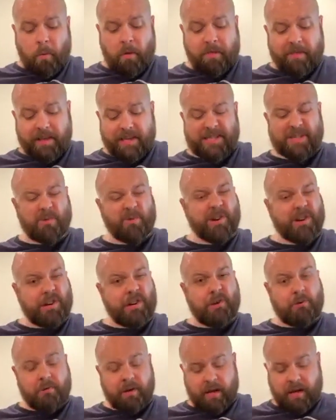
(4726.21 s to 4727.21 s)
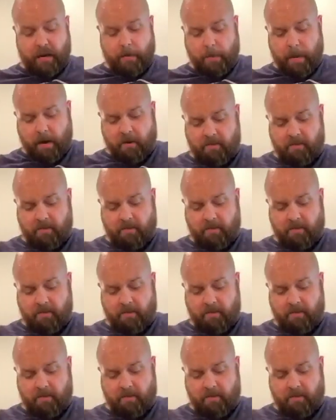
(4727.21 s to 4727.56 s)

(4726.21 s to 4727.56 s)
With this, we're going to do it in about